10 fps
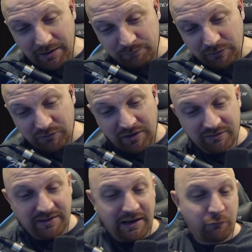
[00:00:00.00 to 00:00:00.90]
Does
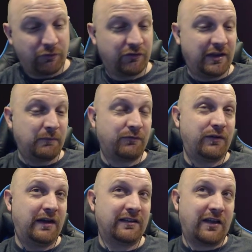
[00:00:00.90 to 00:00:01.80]
not stack with the same
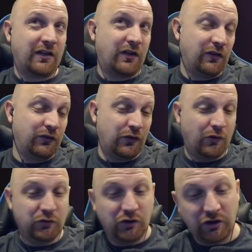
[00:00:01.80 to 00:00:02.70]
effect.
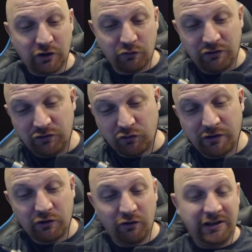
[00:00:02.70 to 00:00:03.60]
So you can increase your
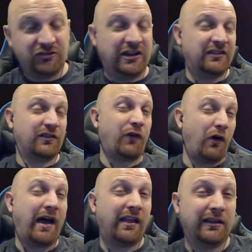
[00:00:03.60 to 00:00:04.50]
critical hit chance of
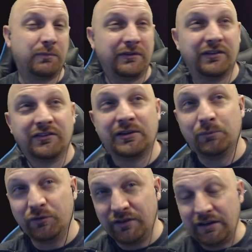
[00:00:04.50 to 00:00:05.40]
all allies by
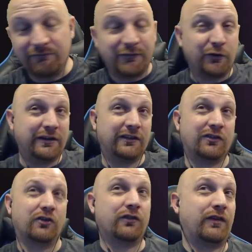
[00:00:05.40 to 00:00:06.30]
16%. Very nice
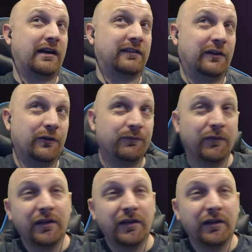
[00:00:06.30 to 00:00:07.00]
artifact here.